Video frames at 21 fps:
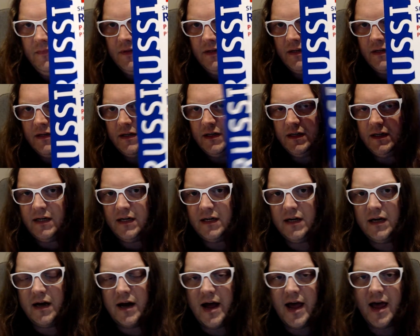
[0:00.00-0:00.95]

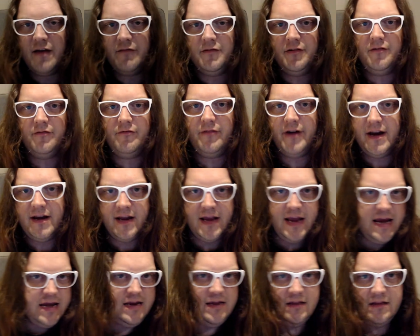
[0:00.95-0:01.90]
I haven't read
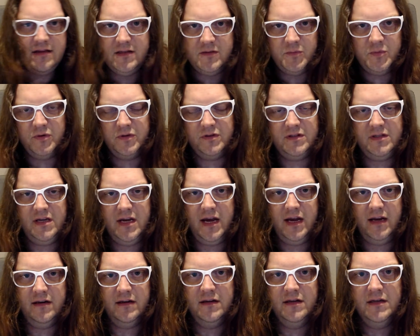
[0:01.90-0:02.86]
any of these books yet,
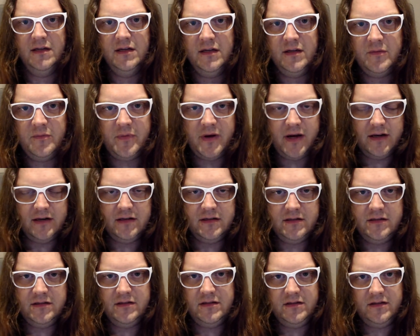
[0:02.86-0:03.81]
but
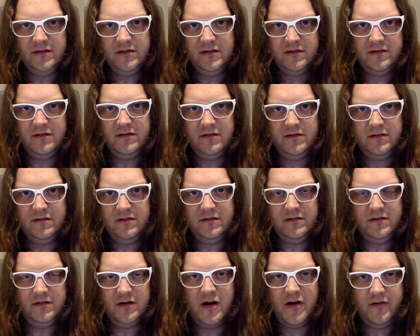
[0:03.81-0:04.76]
this is just
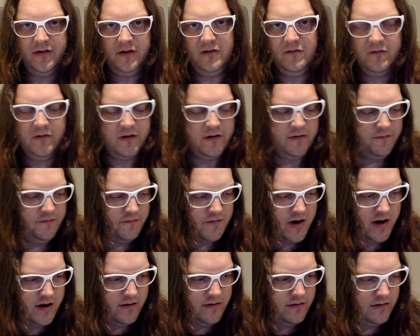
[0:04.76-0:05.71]
showing you what I've
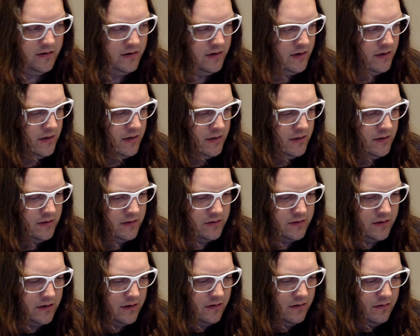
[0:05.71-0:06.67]
found.
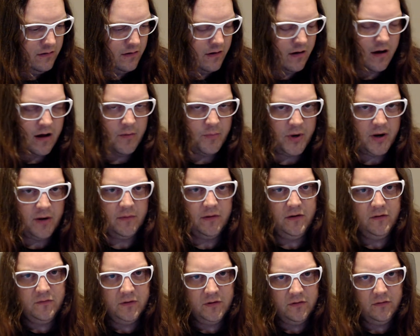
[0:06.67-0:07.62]
So I probably
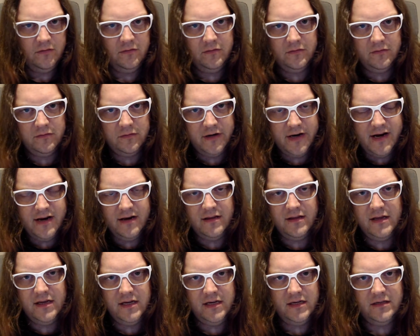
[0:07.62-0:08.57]
will read
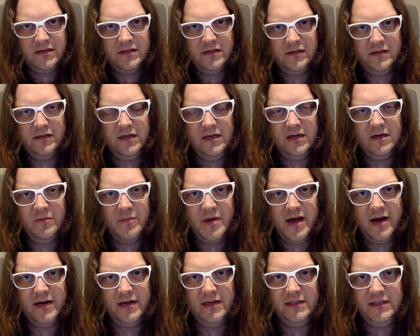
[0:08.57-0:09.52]
these in
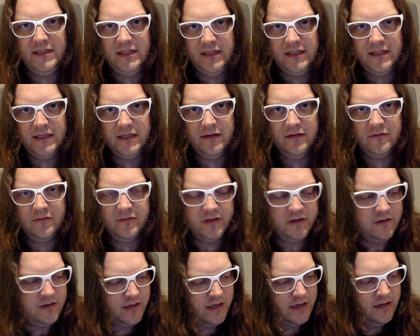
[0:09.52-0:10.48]
about a year when
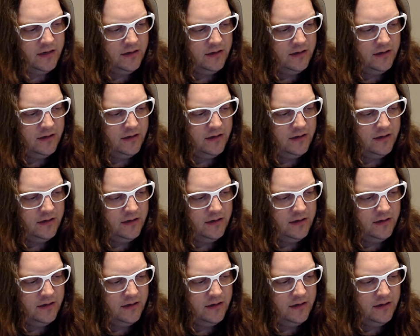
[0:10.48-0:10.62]
I